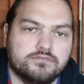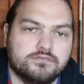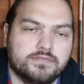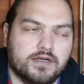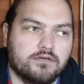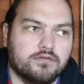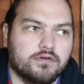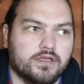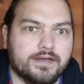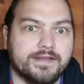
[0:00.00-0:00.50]

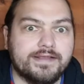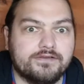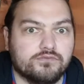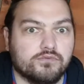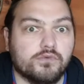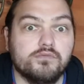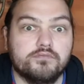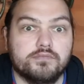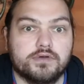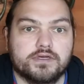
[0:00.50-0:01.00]
Well, at
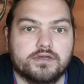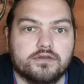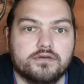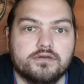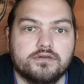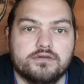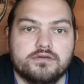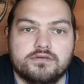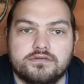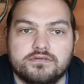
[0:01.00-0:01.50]
least 1 bud
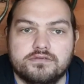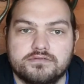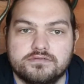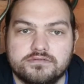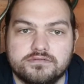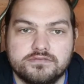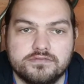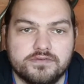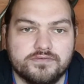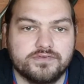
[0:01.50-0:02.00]
on.
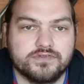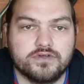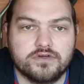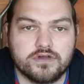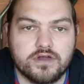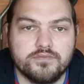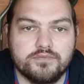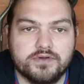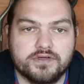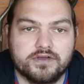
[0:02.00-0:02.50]
If it's not
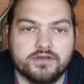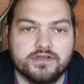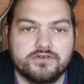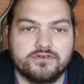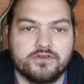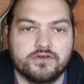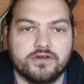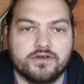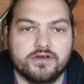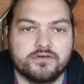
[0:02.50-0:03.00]
got a bud on,
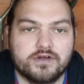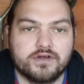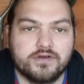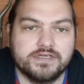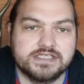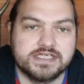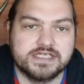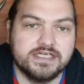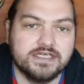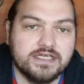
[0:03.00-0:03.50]
it's not going to grow,
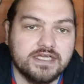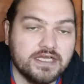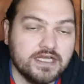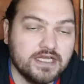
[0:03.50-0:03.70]
is it?